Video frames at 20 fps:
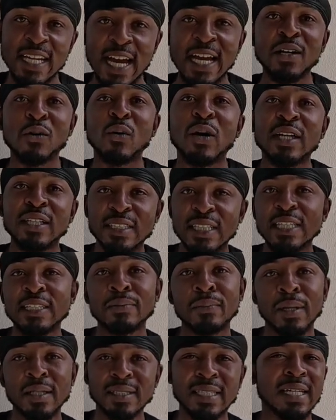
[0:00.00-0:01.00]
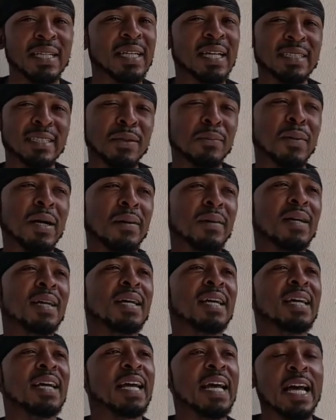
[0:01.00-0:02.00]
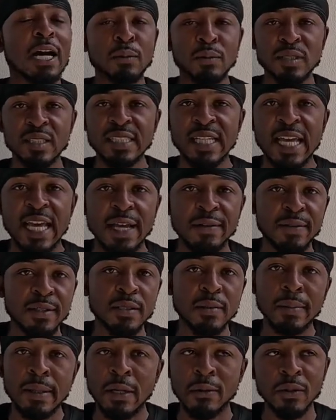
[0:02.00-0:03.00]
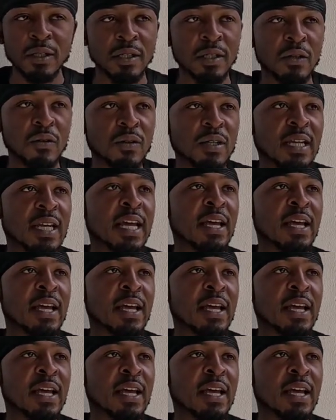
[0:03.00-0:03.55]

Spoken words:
You got to wait 6 months now. That's the problem. Help save is about, you know.